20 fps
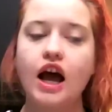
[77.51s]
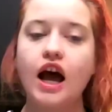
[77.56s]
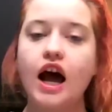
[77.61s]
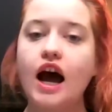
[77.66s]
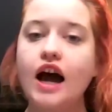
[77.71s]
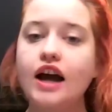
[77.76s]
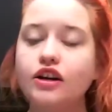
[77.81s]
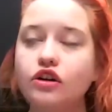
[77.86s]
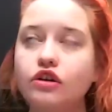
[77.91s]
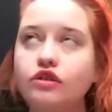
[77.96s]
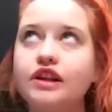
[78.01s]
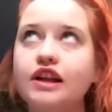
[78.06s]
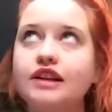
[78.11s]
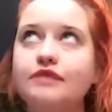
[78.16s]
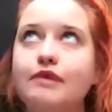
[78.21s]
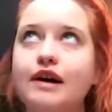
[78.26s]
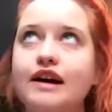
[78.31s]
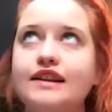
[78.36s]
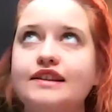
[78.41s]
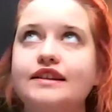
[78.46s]
I know that
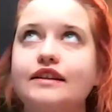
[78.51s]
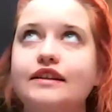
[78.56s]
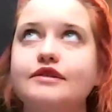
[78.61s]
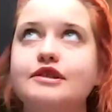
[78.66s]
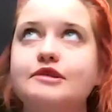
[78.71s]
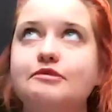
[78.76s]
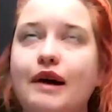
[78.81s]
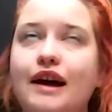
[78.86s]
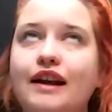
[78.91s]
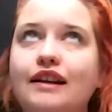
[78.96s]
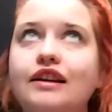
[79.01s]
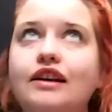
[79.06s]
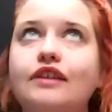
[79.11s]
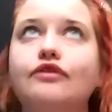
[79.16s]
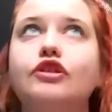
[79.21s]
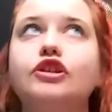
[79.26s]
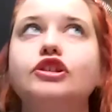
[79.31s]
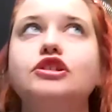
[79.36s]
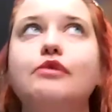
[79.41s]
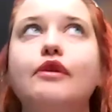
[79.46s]
might sound badly
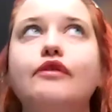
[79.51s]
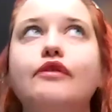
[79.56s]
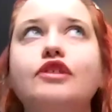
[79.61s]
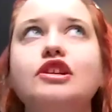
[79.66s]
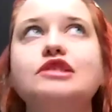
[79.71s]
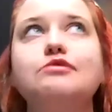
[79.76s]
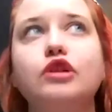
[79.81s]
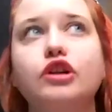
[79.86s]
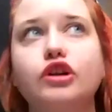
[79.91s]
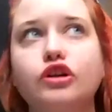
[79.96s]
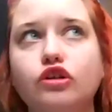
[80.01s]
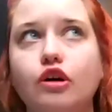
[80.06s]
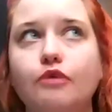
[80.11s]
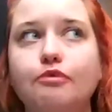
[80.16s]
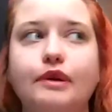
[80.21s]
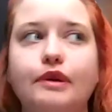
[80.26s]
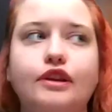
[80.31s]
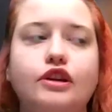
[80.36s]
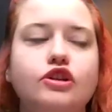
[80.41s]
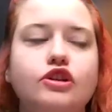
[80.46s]
for some of the smaller
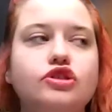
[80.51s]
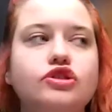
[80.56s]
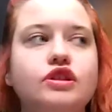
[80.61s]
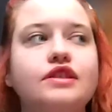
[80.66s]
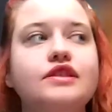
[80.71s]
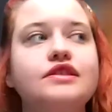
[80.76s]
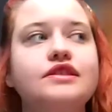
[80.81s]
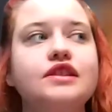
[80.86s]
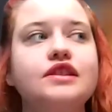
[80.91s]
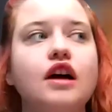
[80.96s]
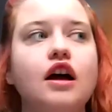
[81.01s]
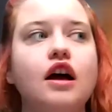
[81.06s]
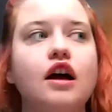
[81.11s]
competitions,